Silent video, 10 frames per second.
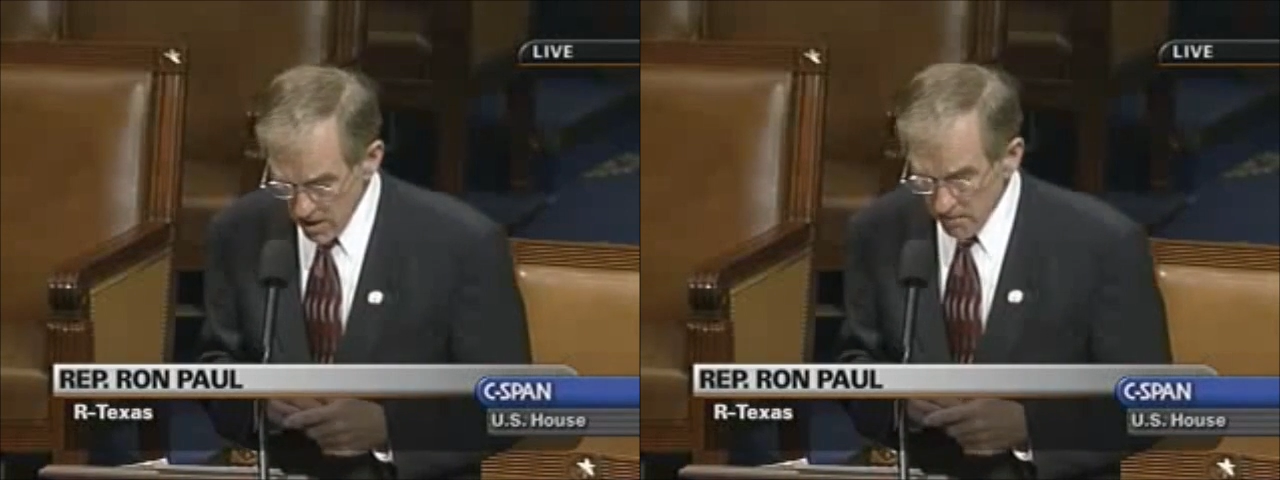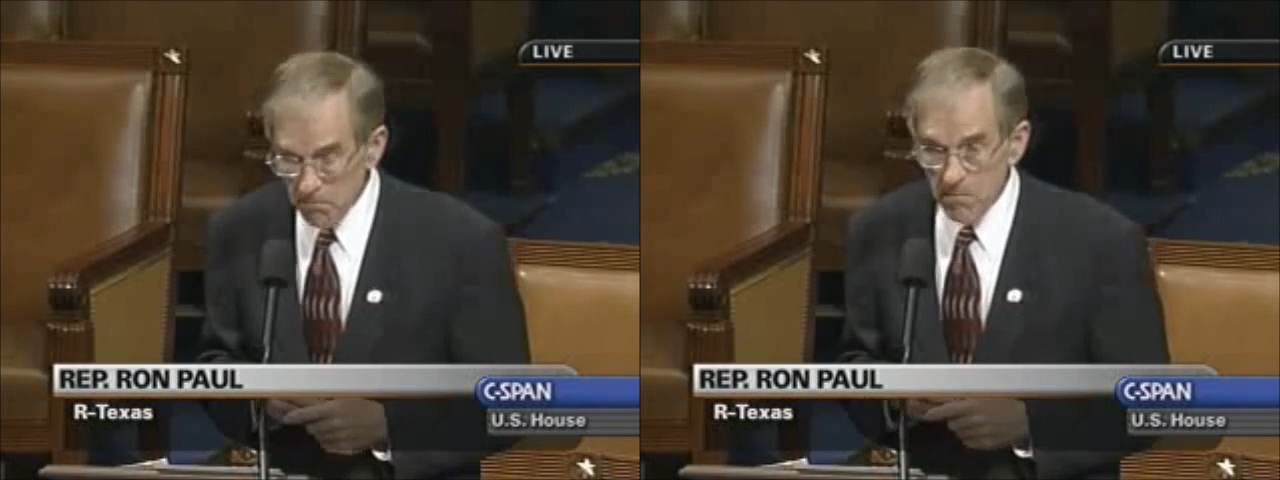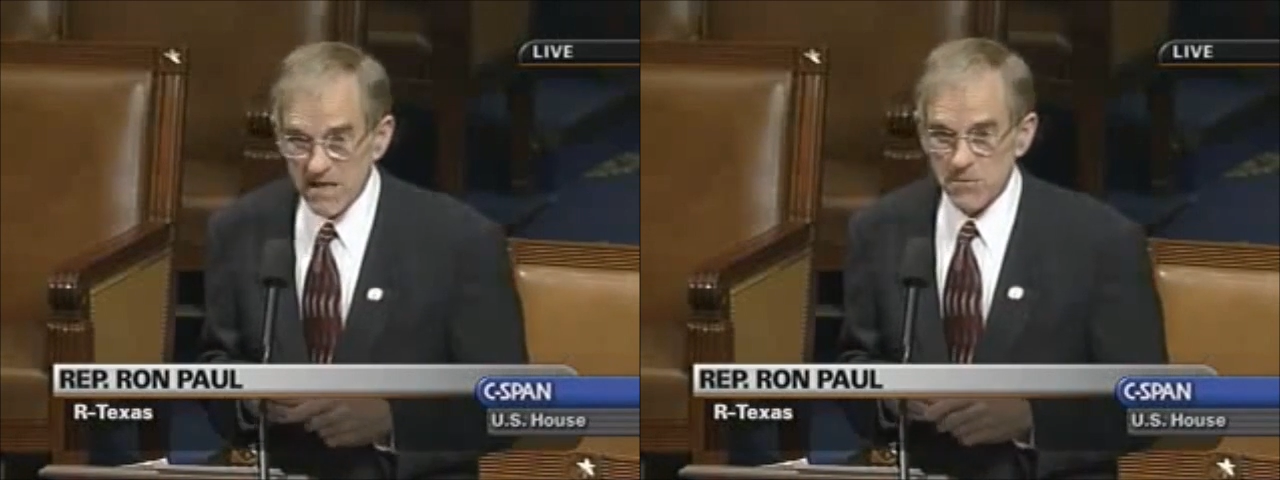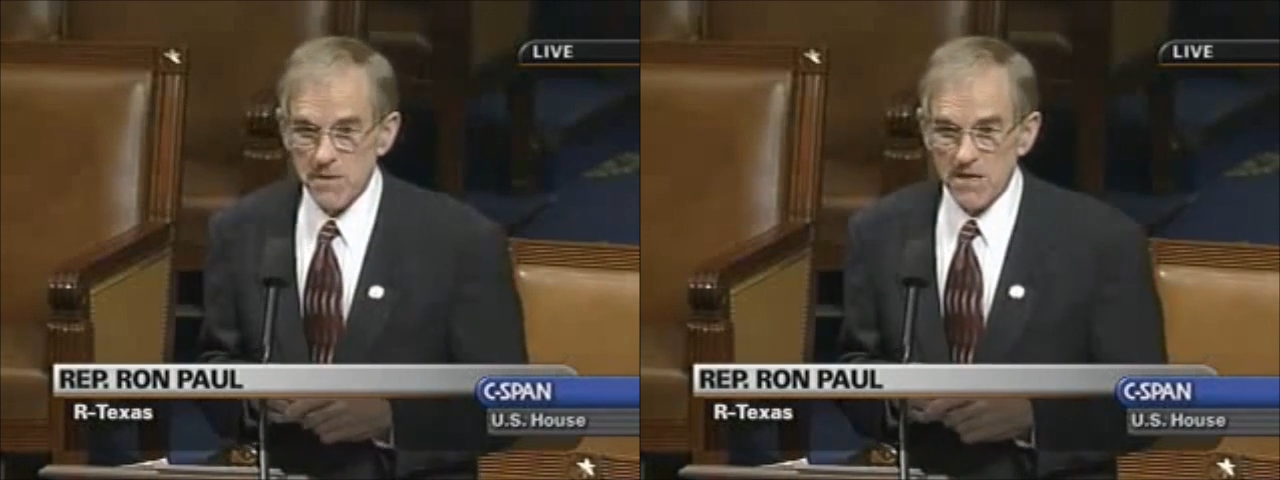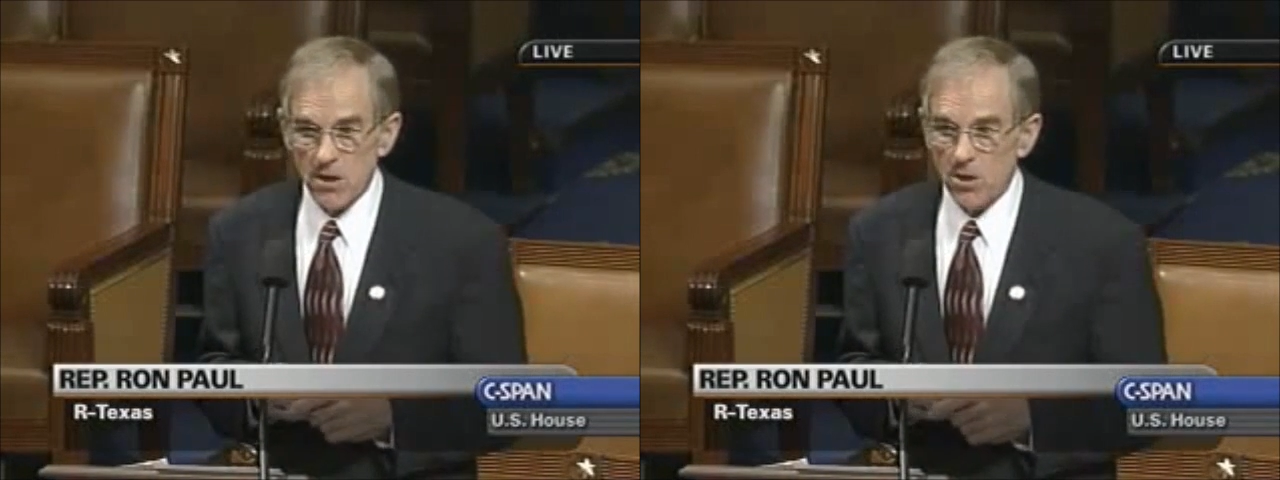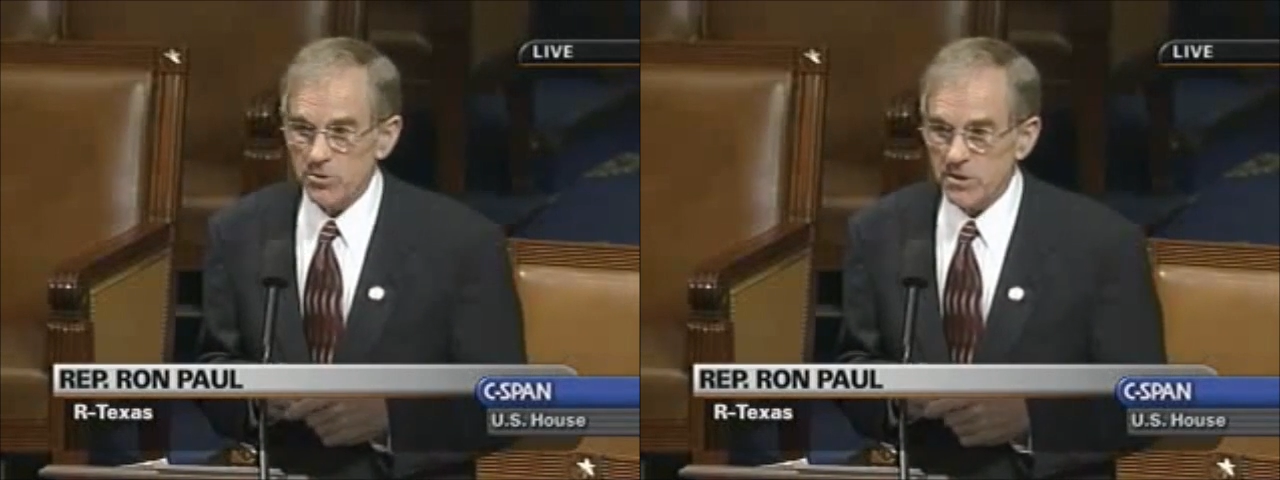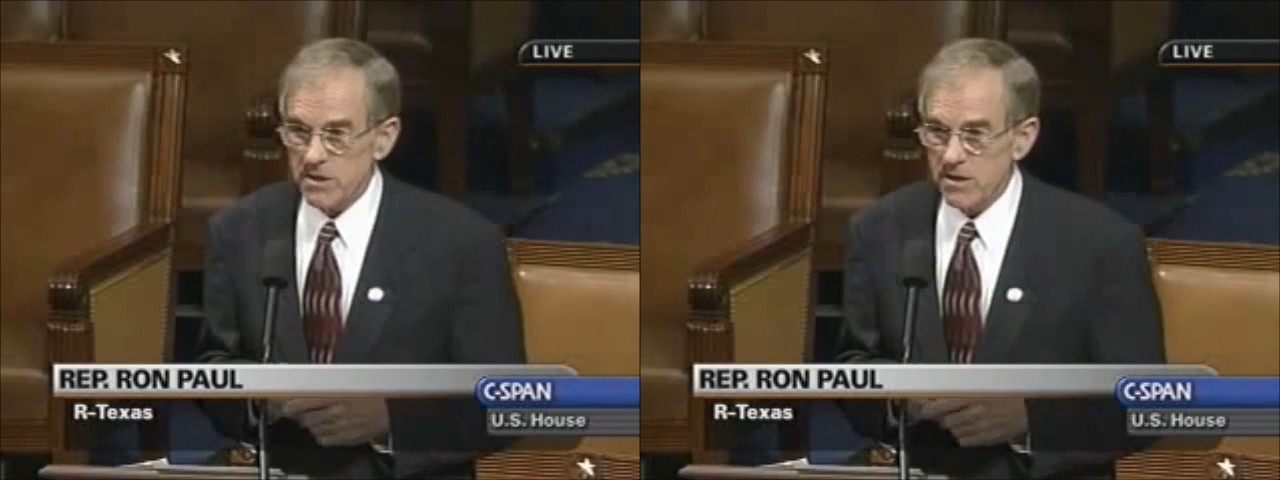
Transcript: must be halted